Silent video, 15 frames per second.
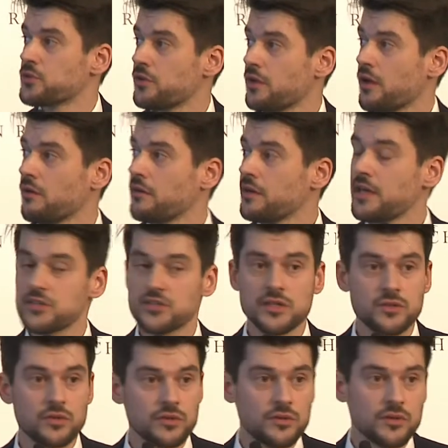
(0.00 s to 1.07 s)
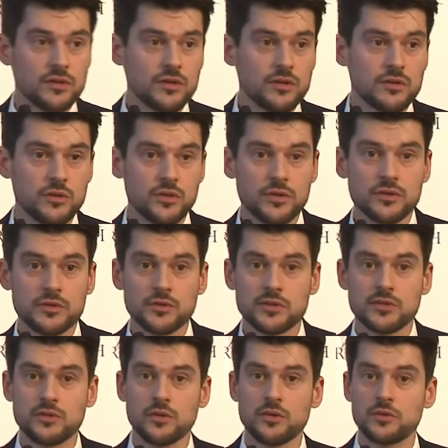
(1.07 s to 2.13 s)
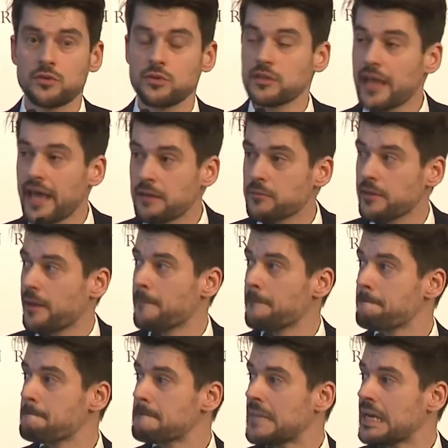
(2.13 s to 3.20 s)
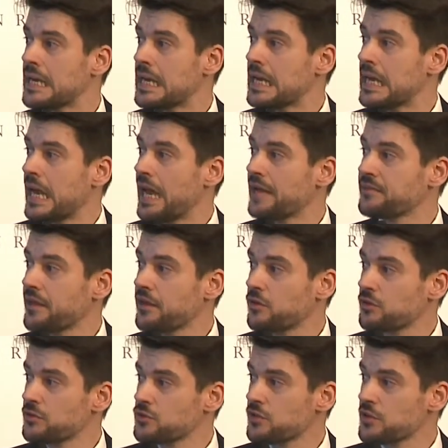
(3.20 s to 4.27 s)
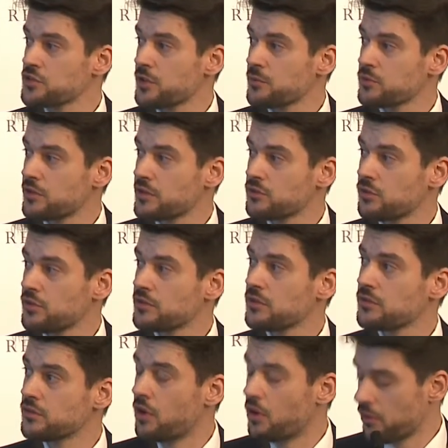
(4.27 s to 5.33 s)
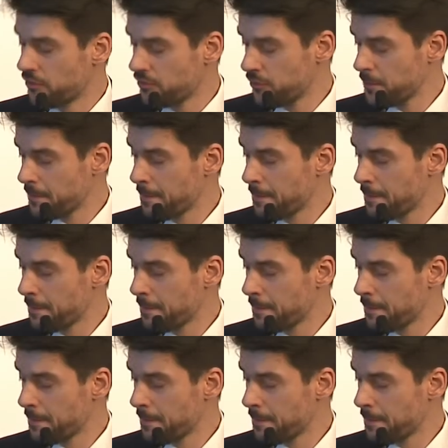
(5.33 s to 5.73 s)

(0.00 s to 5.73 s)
you know, easy to name them. And they control some territory in the north.